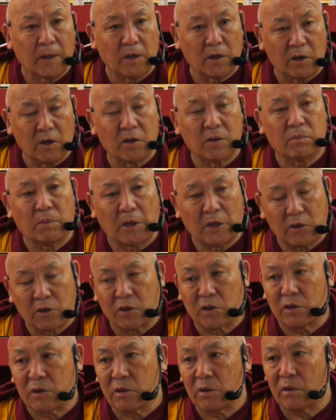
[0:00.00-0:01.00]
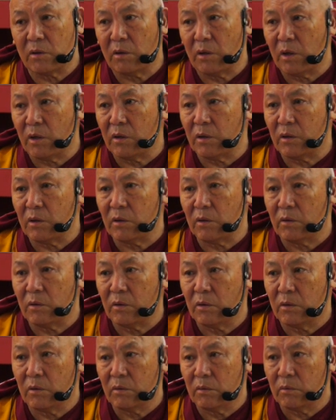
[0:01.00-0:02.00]
great practitioner and
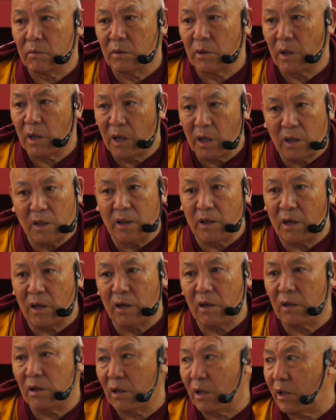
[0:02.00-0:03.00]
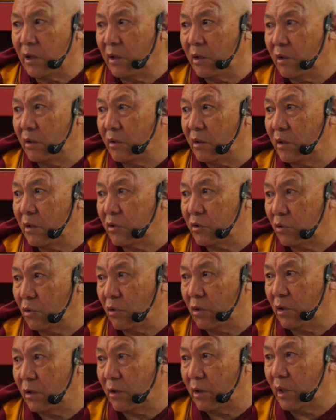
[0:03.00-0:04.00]
highly, highly learned and scholar.